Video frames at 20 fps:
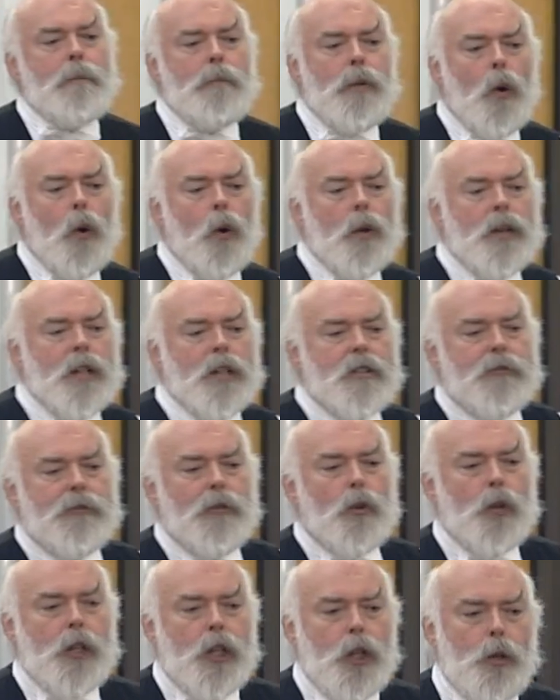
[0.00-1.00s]
important
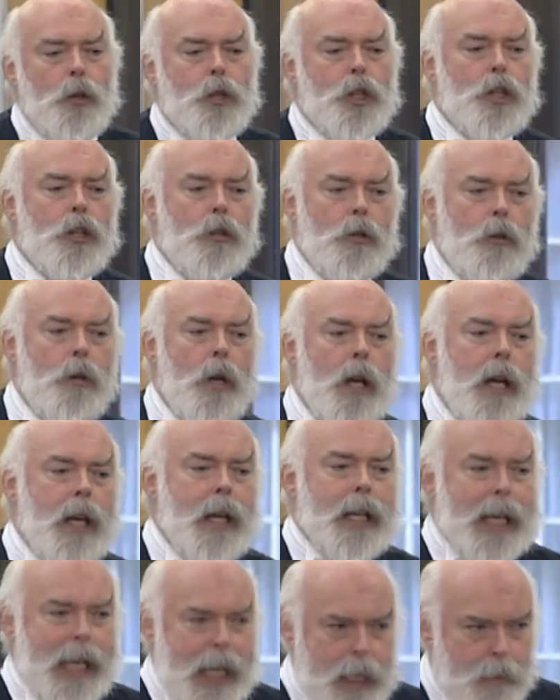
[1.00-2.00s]
for you to
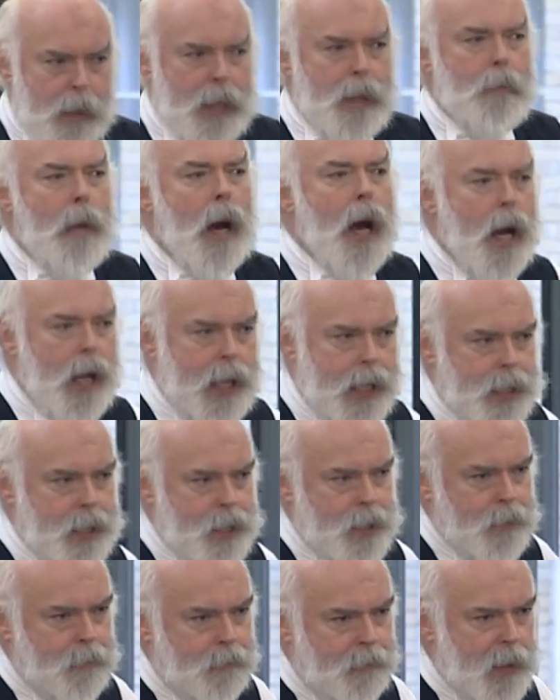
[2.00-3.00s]
keep in
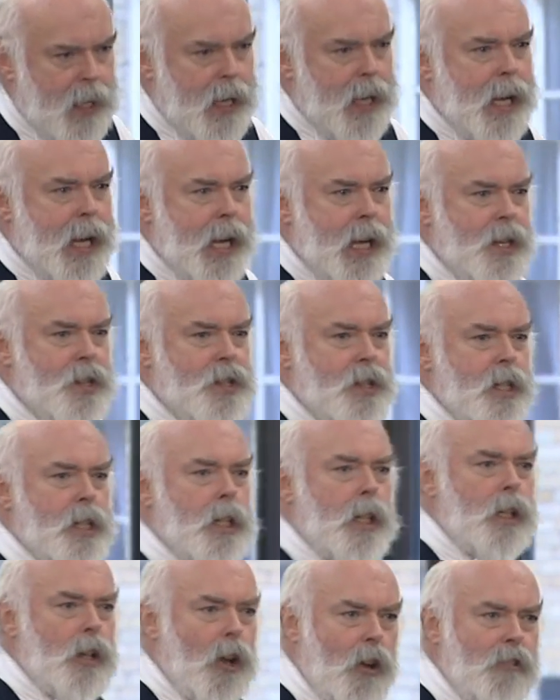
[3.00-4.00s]
mind is that
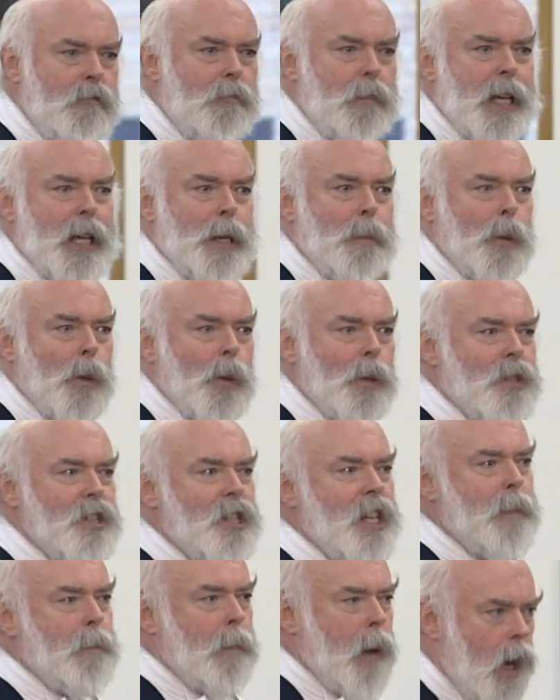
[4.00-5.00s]
a lot of people
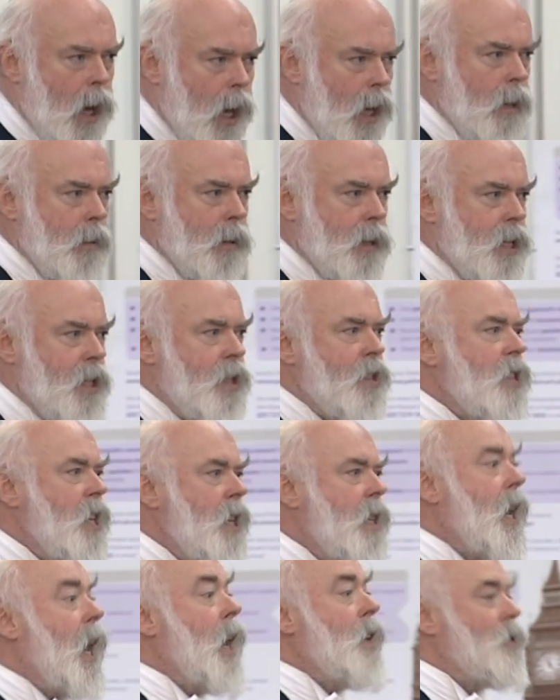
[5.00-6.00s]
see Parliament and
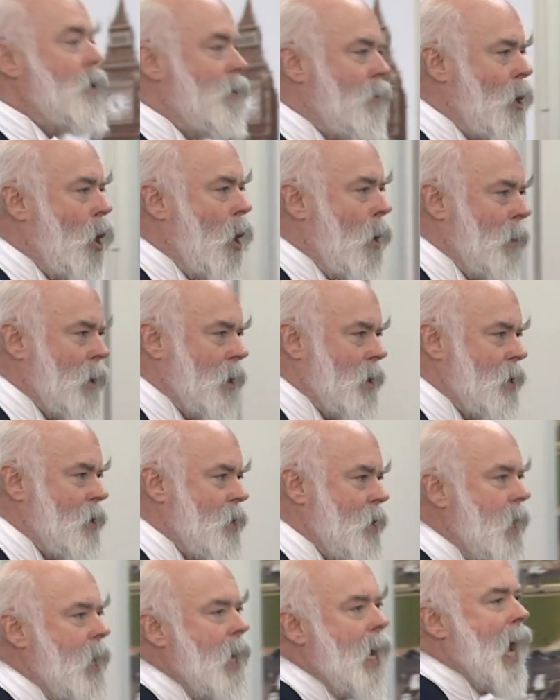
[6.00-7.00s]
see the House of
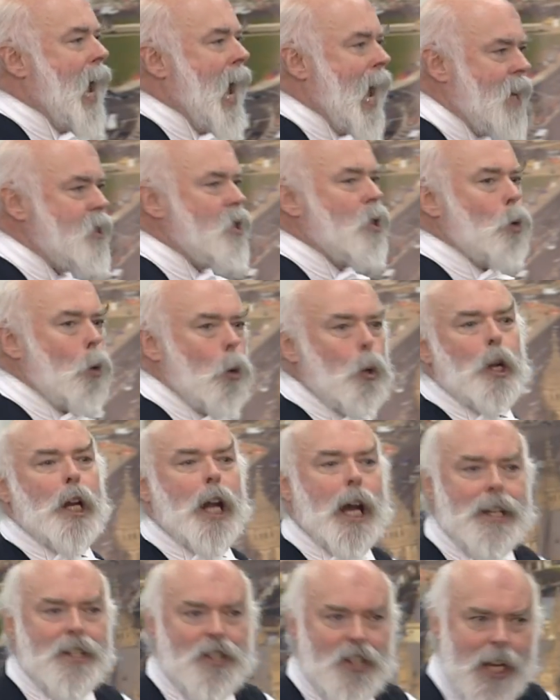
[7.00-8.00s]
Commons as an
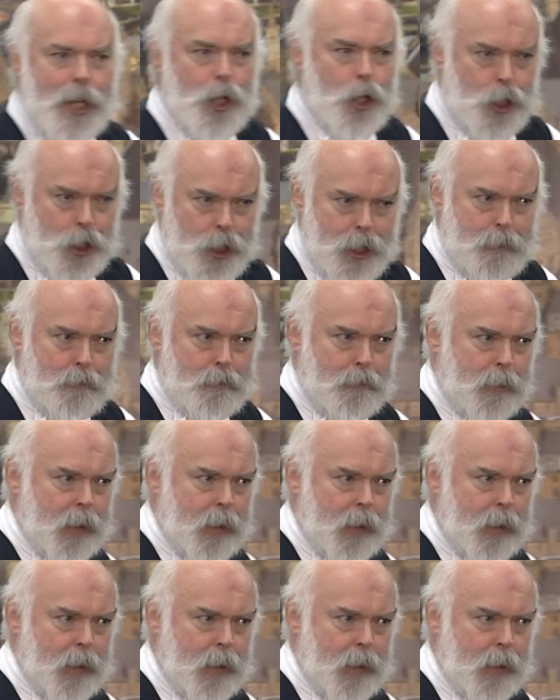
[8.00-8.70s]
organisation.